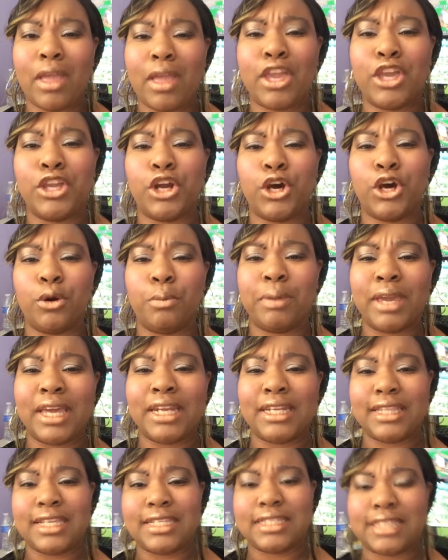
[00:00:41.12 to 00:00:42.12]

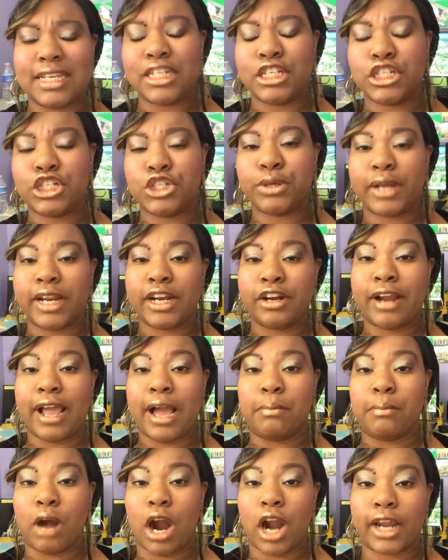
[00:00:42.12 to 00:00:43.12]
being in this industry,
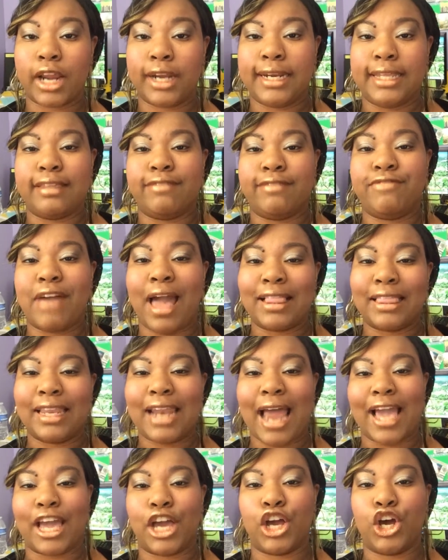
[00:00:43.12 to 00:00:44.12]
internet marketing, the fact
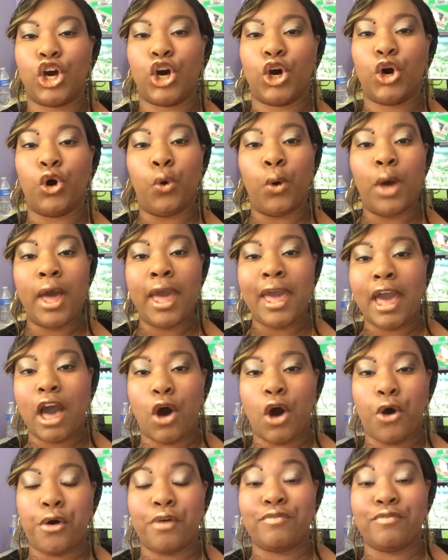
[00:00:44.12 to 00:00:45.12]
that I can go
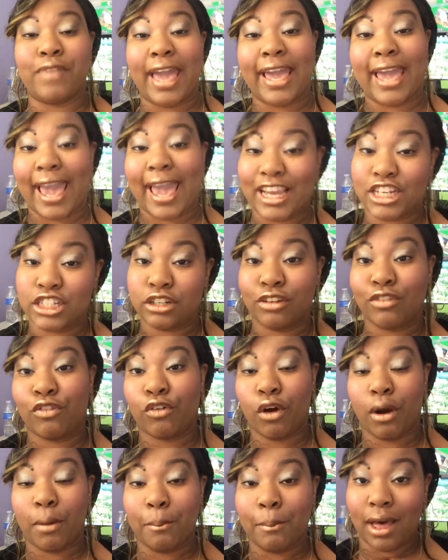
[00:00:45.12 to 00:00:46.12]
on vacation
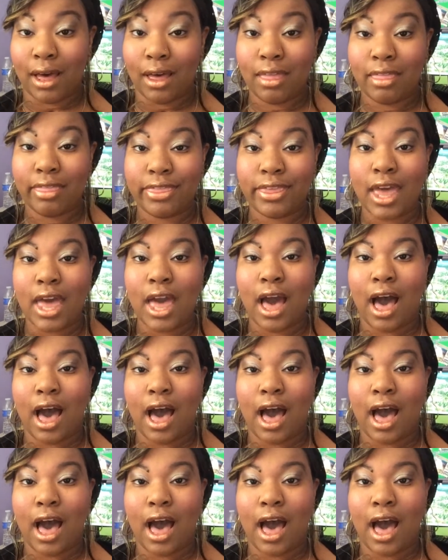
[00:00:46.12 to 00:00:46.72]
for a month